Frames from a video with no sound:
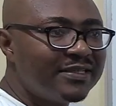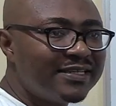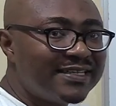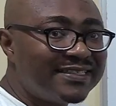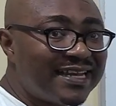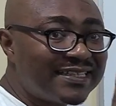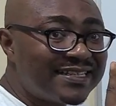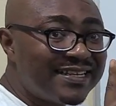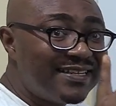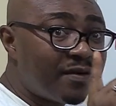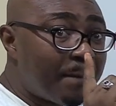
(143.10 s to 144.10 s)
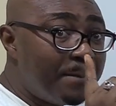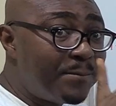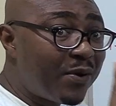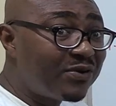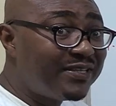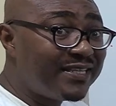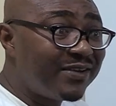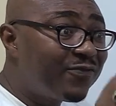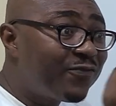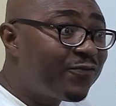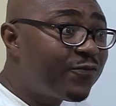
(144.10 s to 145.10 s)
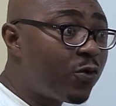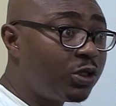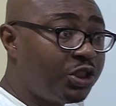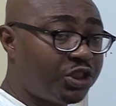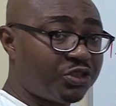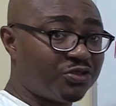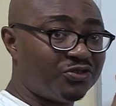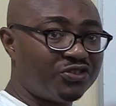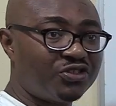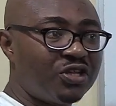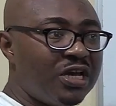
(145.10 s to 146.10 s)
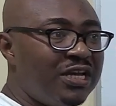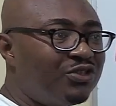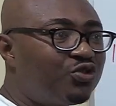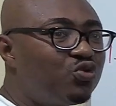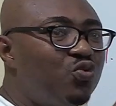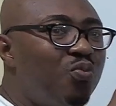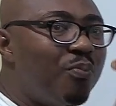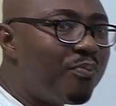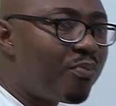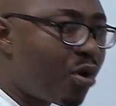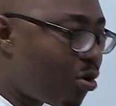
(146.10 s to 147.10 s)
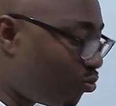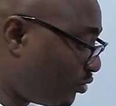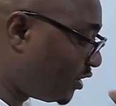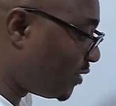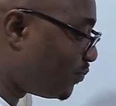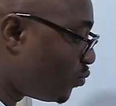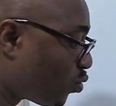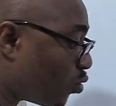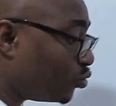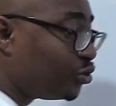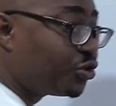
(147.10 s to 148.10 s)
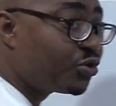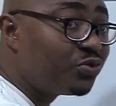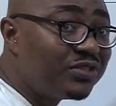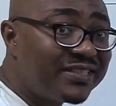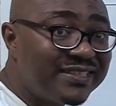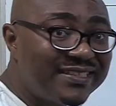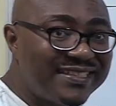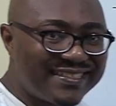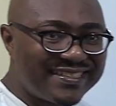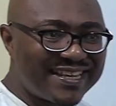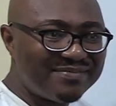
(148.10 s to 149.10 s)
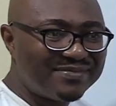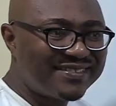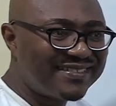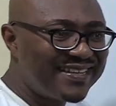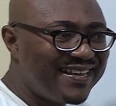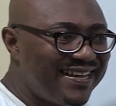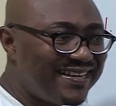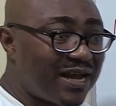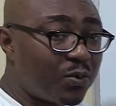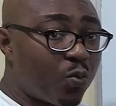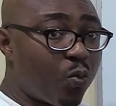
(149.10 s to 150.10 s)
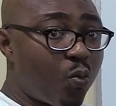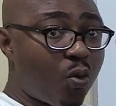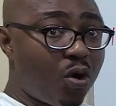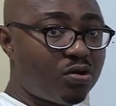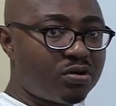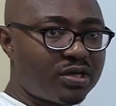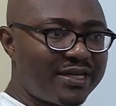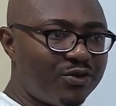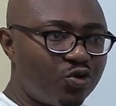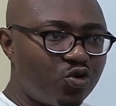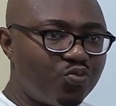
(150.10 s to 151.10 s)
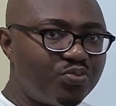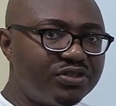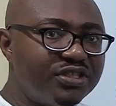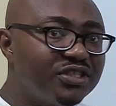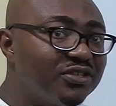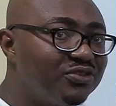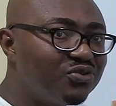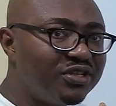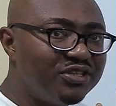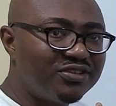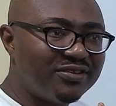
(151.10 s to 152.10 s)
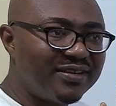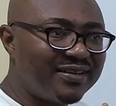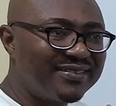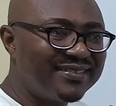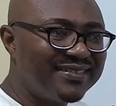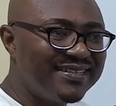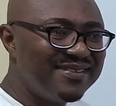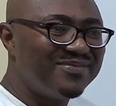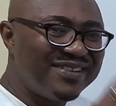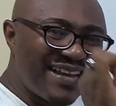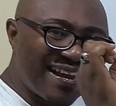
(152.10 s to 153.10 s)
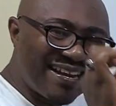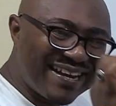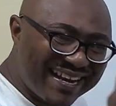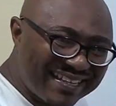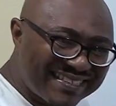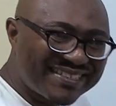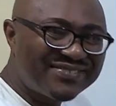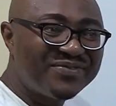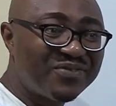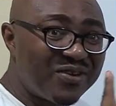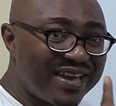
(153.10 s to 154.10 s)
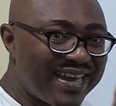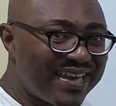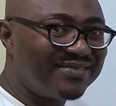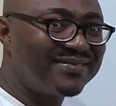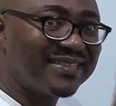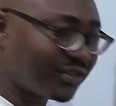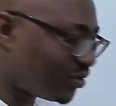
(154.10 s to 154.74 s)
is that the body functions through multiple control systems that work in opposition to each other, but they are necessary for health and